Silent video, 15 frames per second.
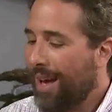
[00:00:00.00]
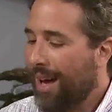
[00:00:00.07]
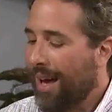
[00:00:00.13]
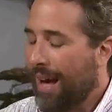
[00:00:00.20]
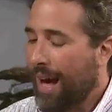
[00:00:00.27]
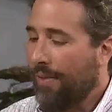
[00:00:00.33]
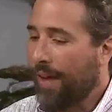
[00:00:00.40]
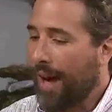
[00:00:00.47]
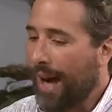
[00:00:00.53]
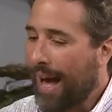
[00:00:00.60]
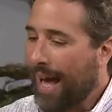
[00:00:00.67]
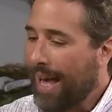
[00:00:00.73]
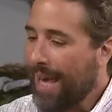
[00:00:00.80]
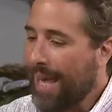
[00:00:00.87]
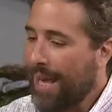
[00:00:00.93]
Uh, on the
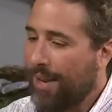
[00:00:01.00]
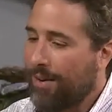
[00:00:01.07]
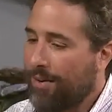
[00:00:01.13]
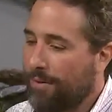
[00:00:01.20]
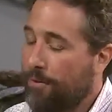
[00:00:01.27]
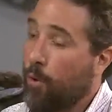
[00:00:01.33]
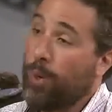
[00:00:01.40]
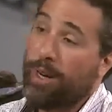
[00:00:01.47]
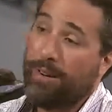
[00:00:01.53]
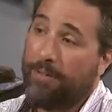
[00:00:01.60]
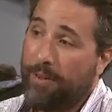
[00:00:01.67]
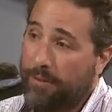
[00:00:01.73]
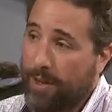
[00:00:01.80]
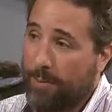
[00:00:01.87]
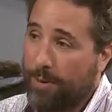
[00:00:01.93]
high end, 40 to
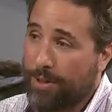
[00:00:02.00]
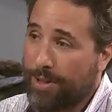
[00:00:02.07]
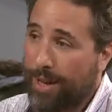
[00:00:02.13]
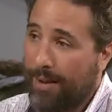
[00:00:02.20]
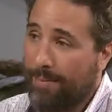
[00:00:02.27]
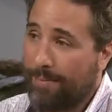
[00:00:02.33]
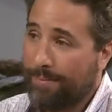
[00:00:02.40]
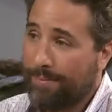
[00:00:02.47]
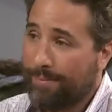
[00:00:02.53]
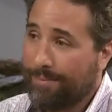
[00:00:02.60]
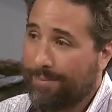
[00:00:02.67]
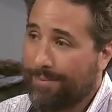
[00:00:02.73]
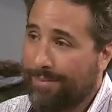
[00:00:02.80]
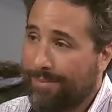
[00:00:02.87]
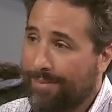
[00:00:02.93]
50%.
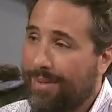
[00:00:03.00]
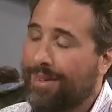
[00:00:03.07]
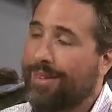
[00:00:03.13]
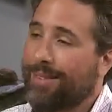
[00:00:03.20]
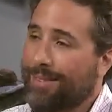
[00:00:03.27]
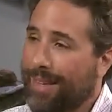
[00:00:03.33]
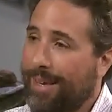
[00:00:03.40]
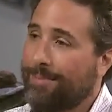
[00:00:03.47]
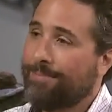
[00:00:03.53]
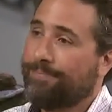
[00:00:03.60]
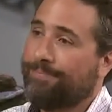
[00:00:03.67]
Wow. Yeah.